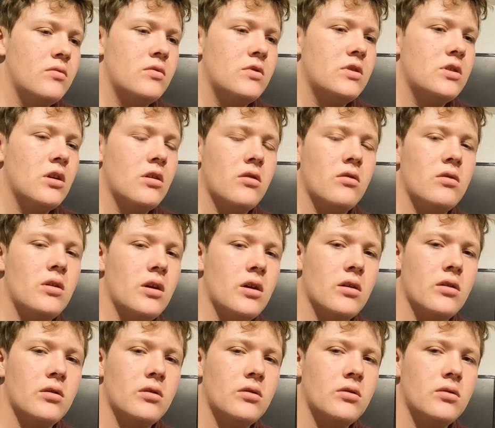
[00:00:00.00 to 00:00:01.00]
So
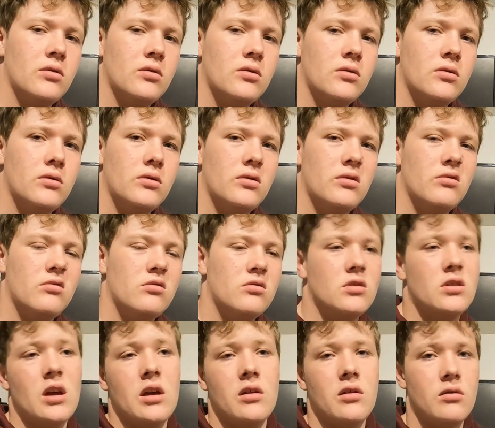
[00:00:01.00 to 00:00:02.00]
yeah,
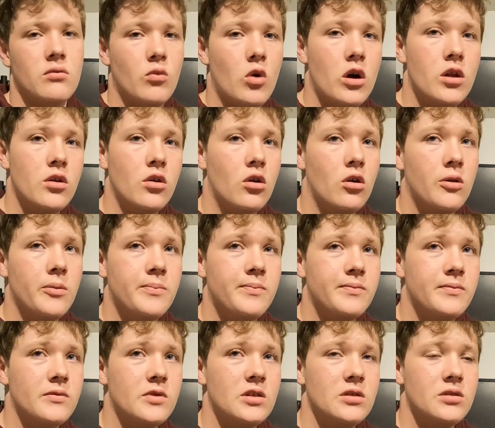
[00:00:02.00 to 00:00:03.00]
just get it. Why not?
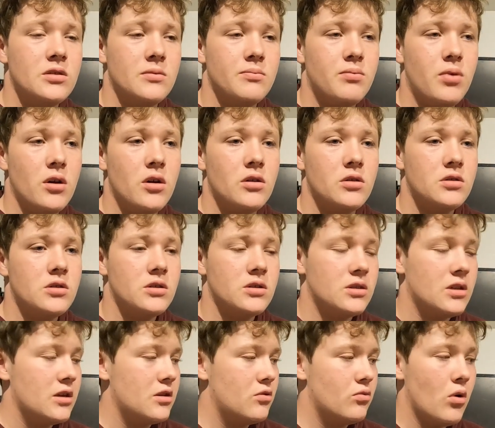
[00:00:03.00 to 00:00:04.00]
It's a purchase
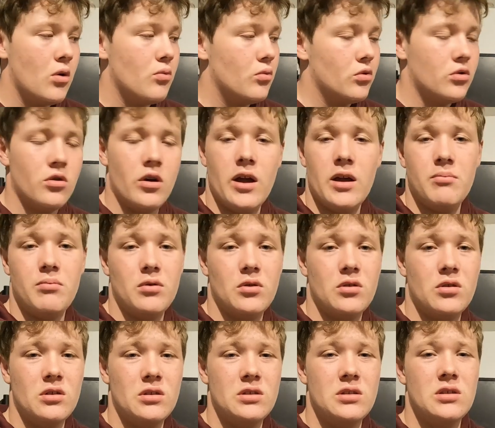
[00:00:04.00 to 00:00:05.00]
that you won't regret,
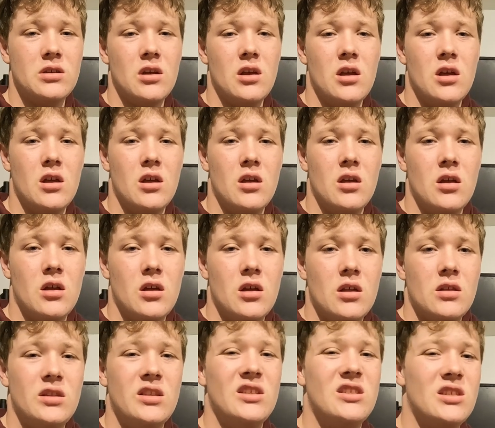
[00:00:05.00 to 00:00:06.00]
because
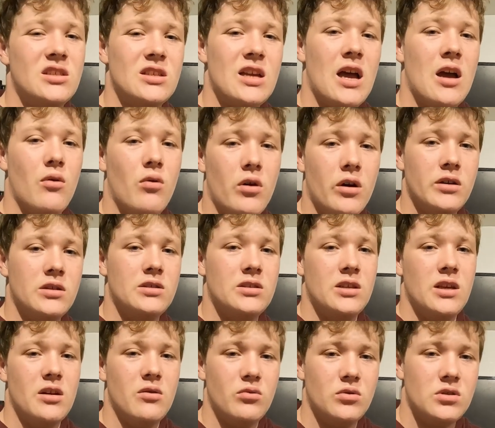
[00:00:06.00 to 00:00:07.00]
this is how I
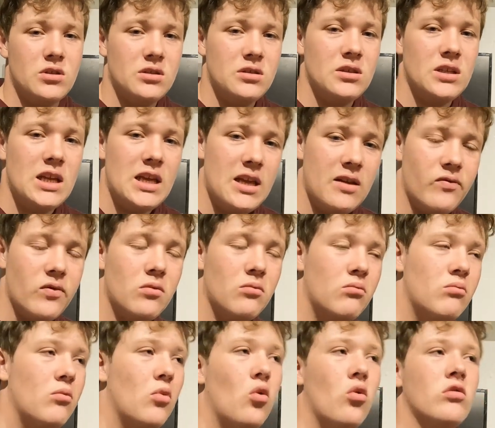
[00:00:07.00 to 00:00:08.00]
see it, which is
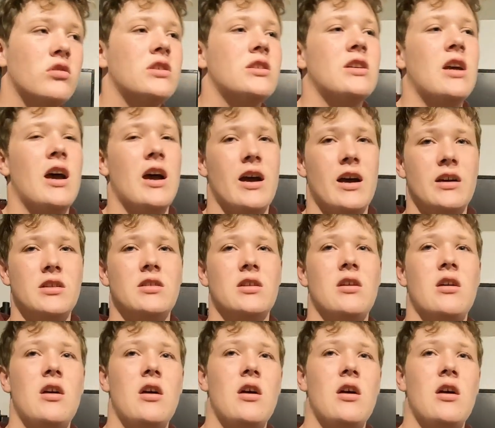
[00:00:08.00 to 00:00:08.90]
even more sad.